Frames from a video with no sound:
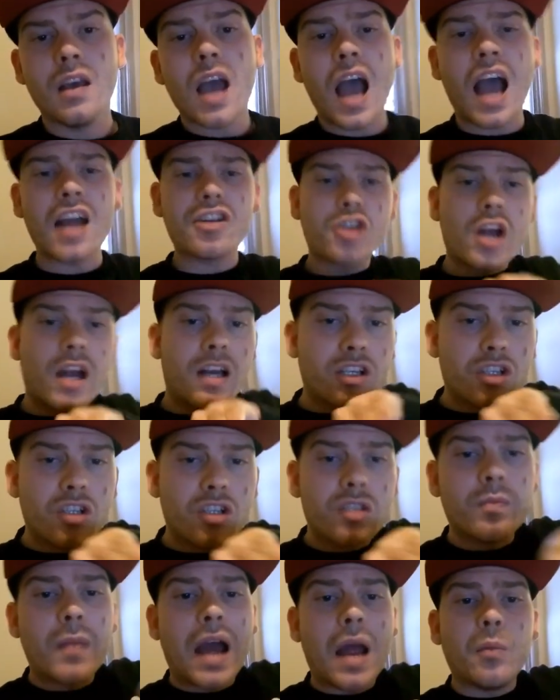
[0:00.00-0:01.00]
I try to
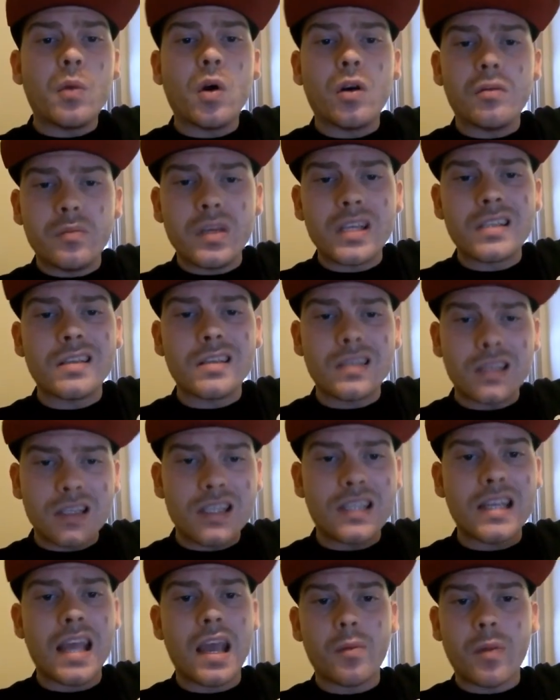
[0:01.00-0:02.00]
just mind my own business and
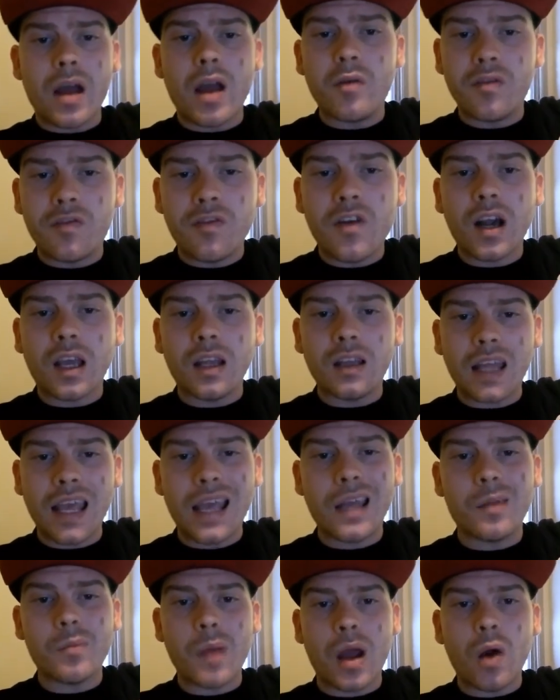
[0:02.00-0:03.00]
stay in my own fucking
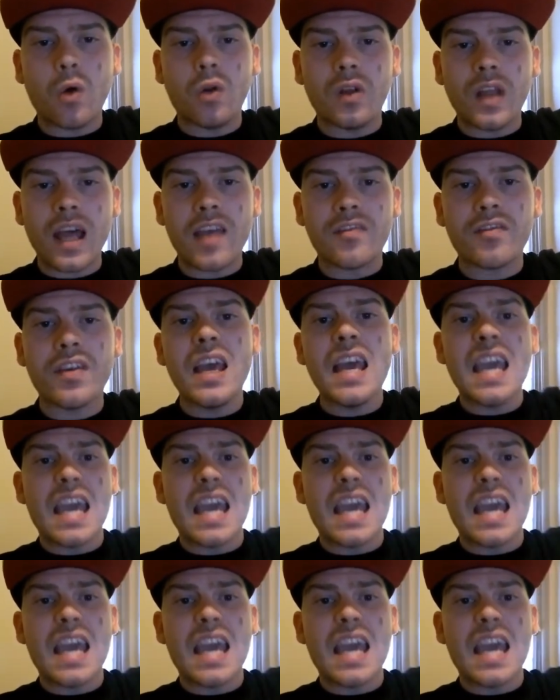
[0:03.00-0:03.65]
lane my whole life.